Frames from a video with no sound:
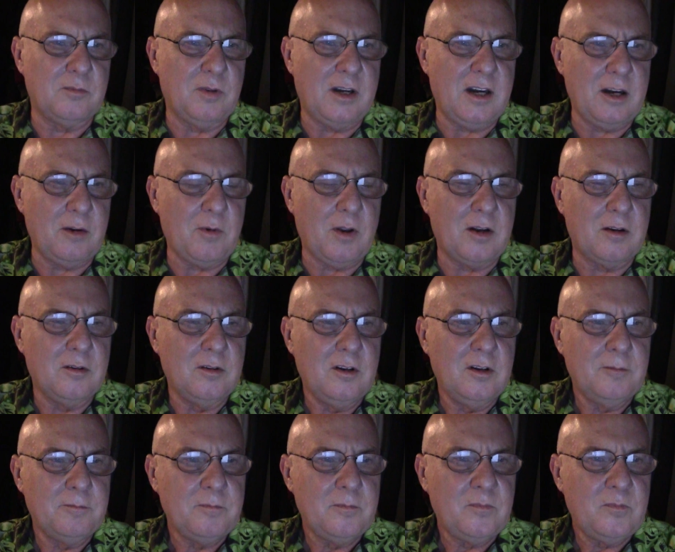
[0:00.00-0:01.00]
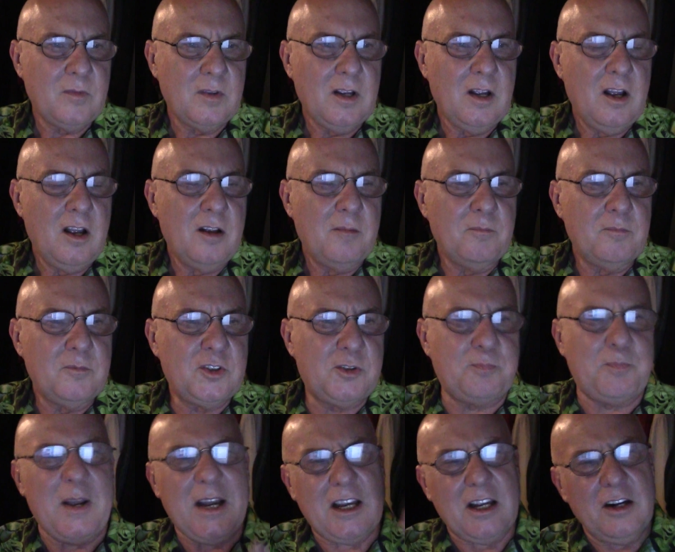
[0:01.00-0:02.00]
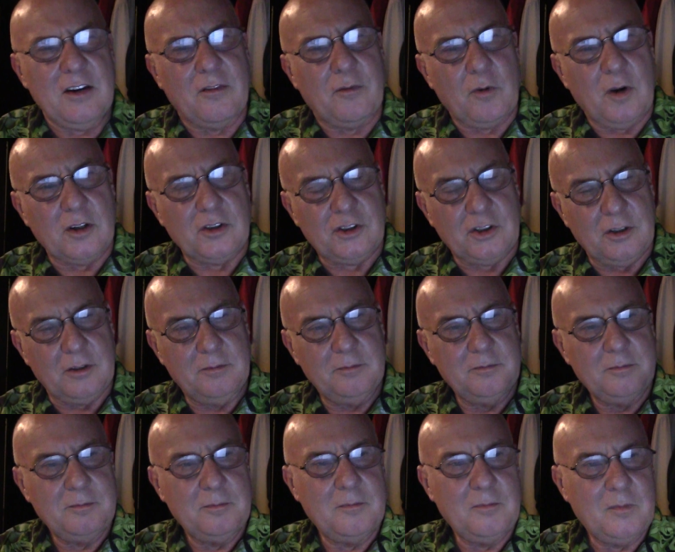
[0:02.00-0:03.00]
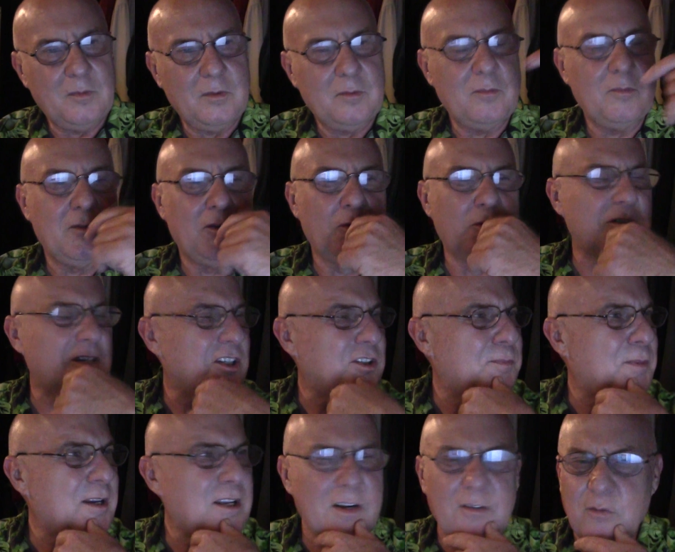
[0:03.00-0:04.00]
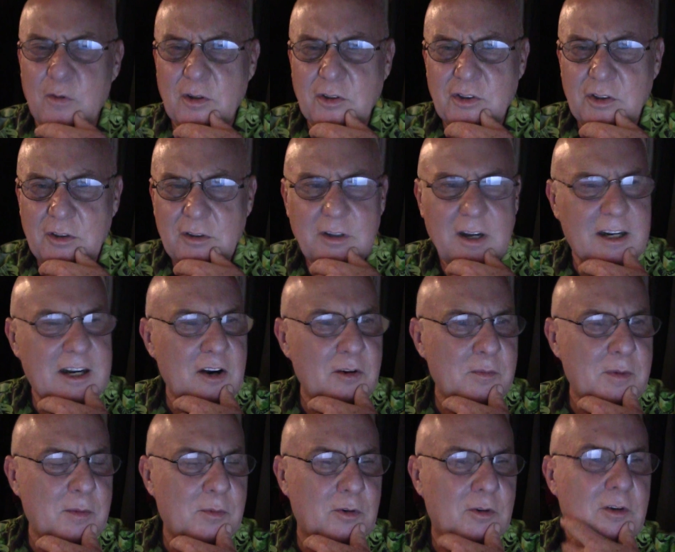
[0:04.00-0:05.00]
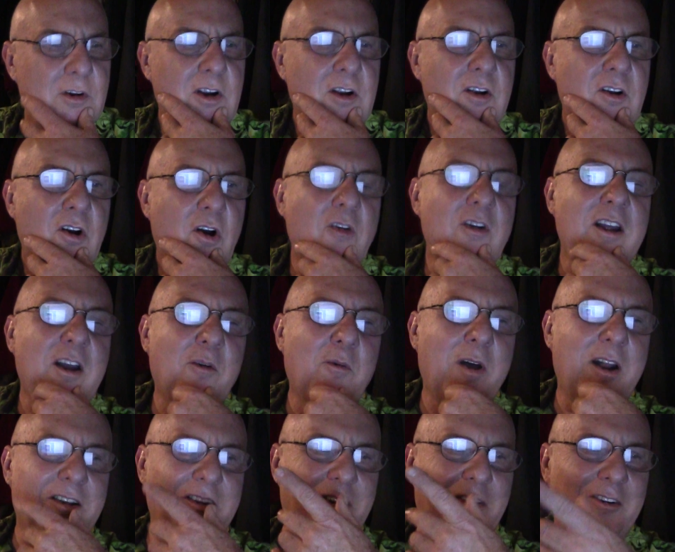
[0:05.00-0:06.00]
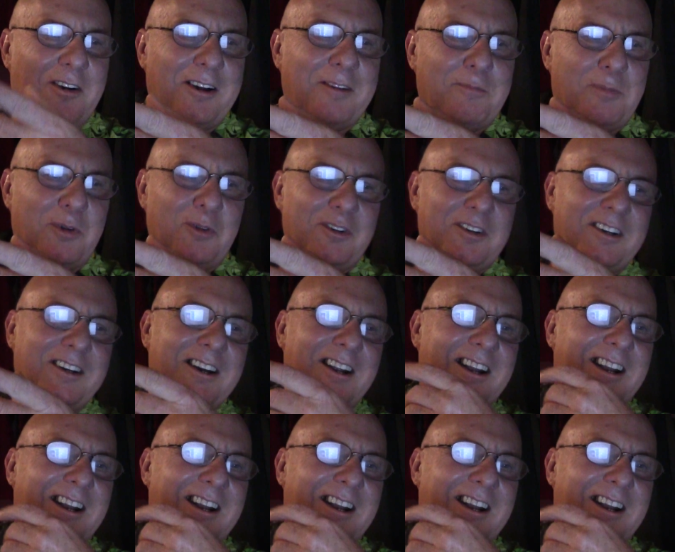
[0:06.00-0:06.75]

But anyway, speaking of Russia, was I speaking of Russia? I can't remember. Oh yeah, a while ago, Putin.